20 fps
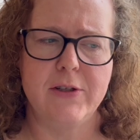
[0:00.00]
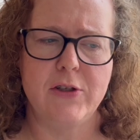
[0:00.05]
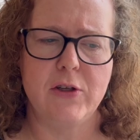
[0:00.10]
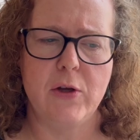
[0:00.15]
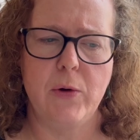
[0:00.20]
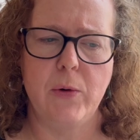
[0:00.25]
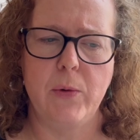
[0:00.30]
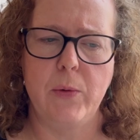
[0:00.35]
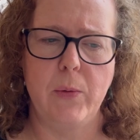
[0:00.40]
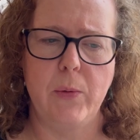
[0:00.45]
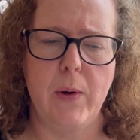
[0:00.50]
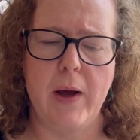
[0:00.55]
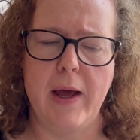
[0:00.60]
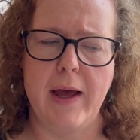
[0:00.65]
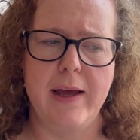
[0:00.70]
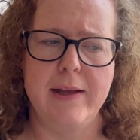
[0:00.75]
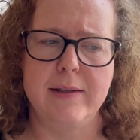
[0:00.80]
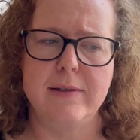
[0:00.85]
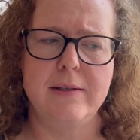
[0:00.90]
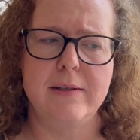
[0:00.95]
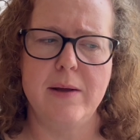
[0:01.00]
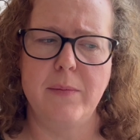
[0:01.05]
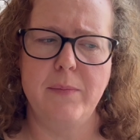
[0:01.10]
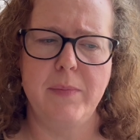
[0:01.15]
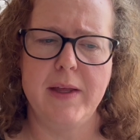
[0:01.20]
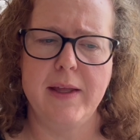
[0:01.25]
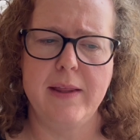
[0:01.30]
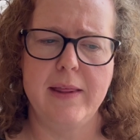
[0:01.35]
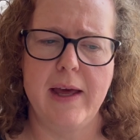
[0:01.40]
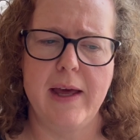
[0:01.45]
so it's
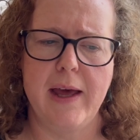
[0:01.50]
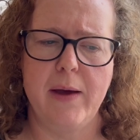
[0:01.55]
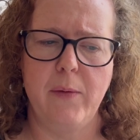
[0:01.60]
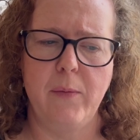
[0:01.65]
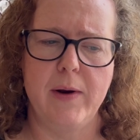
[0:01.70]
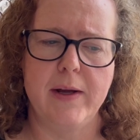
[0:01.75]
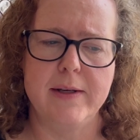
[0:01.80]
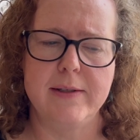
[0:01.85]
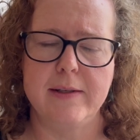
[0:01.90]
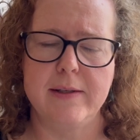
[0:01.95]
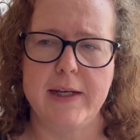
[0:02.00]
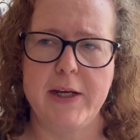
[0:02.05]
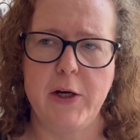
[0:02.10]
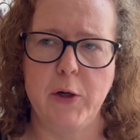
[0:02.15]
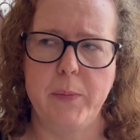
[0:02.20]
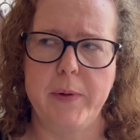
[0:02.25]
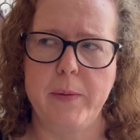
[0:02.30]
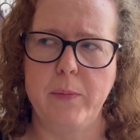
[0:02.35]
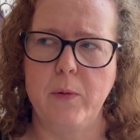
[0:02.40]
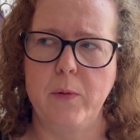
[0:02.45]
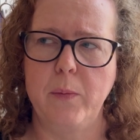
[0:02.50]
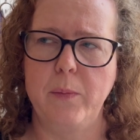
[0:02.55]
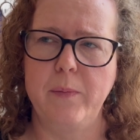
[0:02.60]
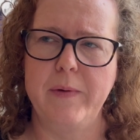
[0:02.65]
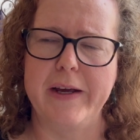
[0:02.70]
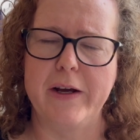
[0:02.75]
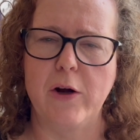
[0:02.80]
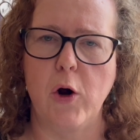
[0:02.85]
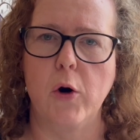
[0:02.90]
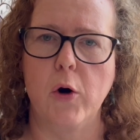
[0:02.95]
something that when I hear people
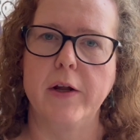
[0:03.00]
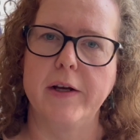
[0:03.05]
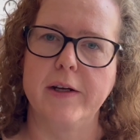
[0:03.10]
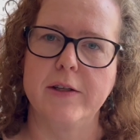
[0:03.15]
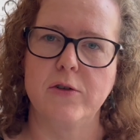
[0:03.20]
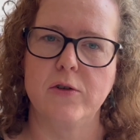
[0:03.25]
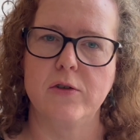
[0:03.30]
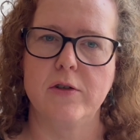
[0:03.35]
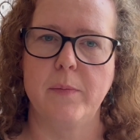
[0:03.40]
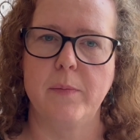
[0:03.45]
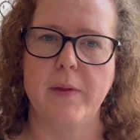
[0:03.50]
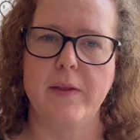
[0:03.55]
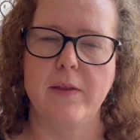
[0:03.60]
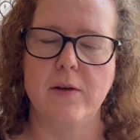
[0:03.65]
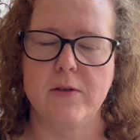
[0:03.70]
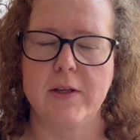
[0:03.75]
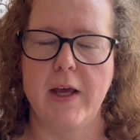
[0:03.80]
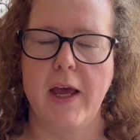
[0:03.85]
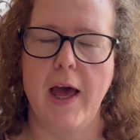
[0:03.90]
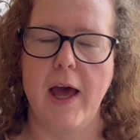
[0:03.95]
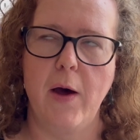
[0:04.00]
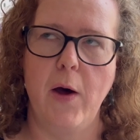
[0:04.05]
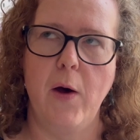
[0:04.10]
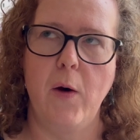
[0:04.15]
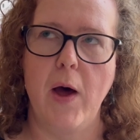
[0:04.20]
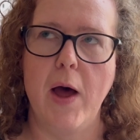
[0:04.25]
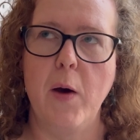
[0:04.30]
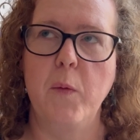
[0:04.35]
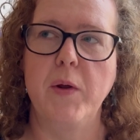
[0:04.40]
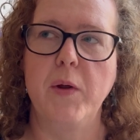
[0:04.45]
knit cardigans or something, they're saying, oh,
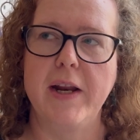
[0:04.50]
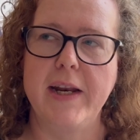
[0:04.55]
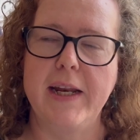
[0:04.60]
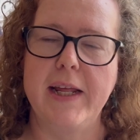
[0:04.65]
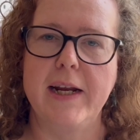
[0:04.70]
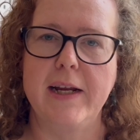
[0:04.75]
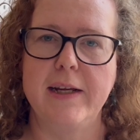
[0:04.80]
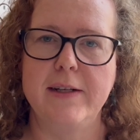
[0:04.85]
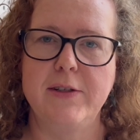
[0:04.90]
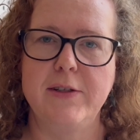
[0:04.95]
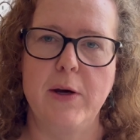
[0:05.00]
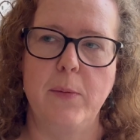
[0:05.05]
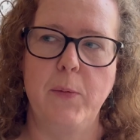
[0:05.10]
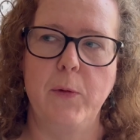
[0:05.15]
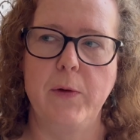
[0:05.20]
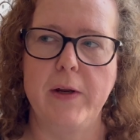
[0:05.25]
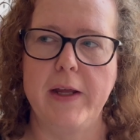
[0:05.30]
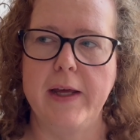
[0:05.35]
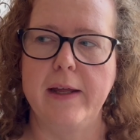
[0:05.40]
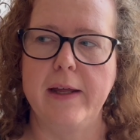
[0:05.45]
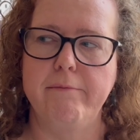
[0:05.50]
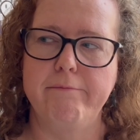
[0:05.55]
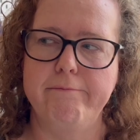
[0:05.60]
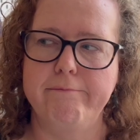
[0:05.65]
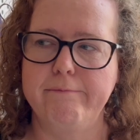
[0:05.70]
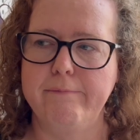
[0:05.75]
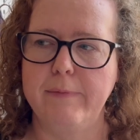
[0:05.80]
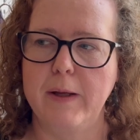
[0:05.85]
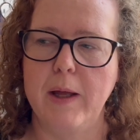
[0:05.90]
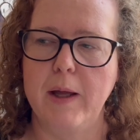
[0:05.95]
I want to knit a double knit
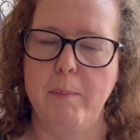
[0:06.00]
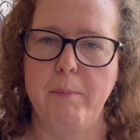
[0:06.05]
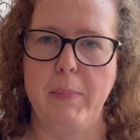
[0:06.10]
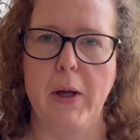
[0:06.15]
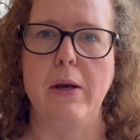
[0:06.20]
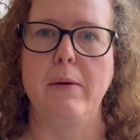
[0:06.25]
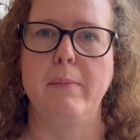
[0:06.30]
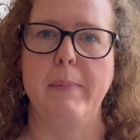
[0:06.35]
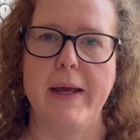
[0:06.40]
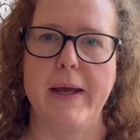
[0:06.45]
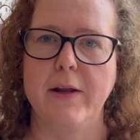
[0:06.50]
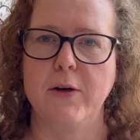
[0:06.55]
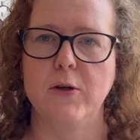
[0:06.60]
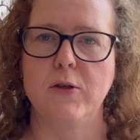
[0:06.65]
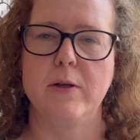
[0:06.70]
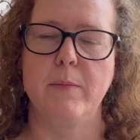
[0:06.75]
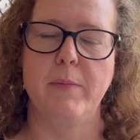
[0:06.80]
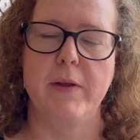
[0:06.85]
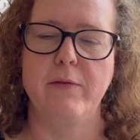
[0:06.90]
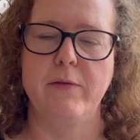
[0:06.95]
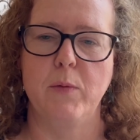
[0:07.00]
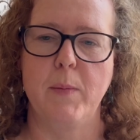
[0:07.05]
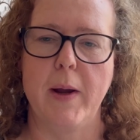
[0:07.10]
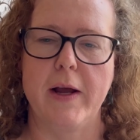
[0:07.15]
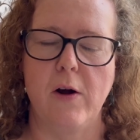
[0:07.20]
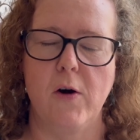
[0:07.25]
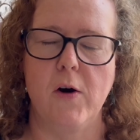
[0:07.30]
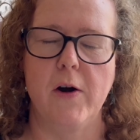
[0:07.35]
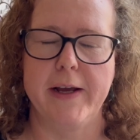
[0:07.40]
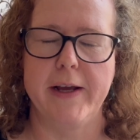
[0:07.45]
button band or something for my
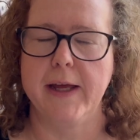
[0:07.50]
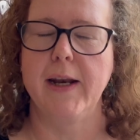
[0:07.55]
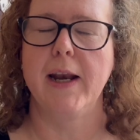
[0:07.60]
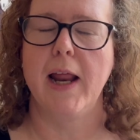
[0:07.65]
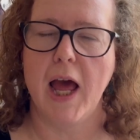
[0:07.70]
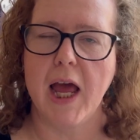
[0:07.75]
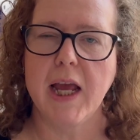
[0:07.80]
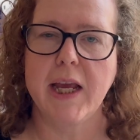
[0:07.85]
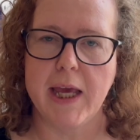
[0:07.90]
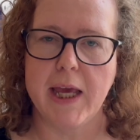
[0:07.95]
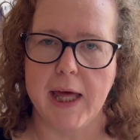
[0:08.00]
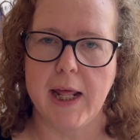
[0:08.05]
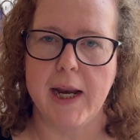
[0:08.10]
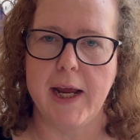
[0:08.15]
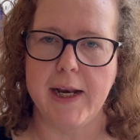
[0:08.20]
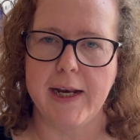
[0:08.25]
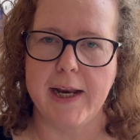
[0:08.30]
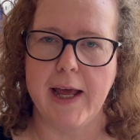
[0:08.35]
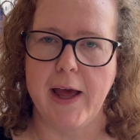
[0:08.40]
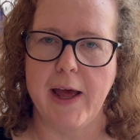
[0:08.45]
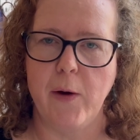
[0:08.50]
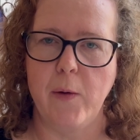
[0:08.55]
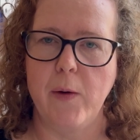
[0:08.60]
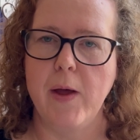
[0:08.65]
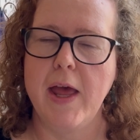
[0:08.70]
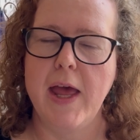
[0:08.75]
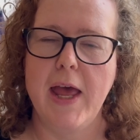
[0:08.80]
cardigan. I get it now.